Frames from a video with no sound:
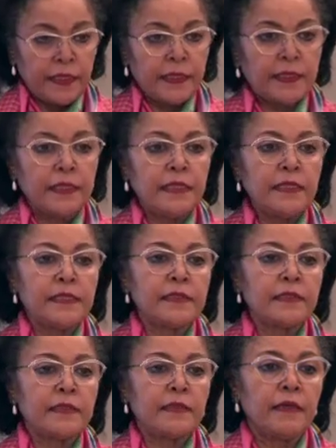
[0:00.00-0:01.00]
It
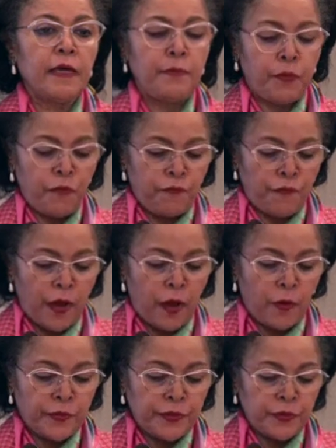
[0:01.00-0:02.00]
is a
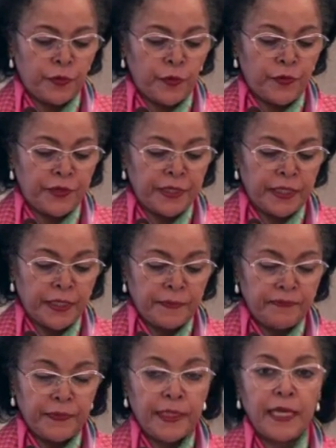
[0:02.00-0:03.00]
profound honor
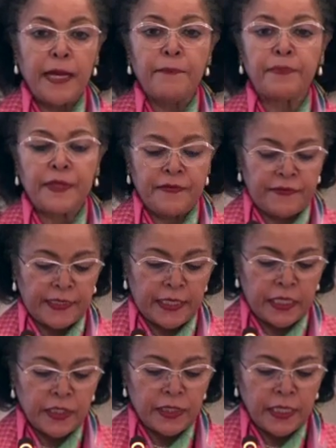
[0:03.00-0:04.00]
and
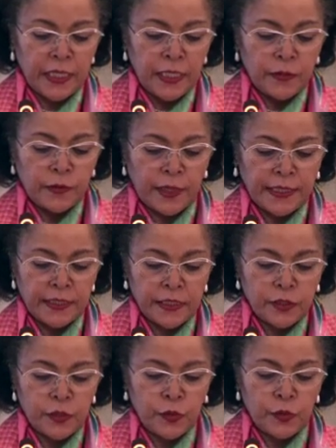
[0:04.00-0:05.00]
privilege to
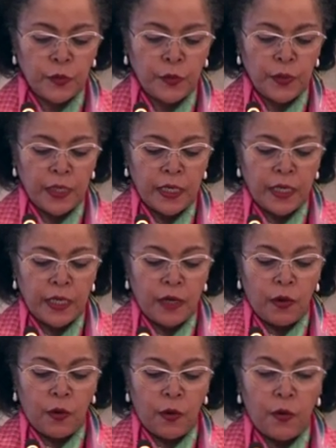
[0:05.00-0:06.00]
address you
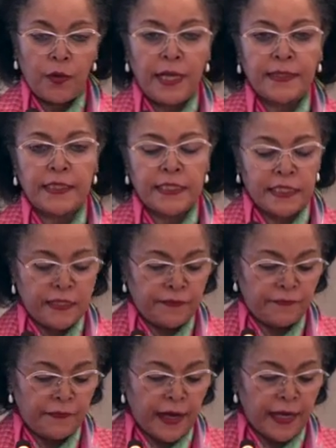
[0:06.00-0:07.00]
all at this
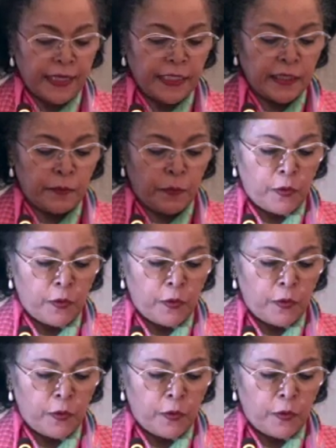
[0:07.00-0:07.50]
defining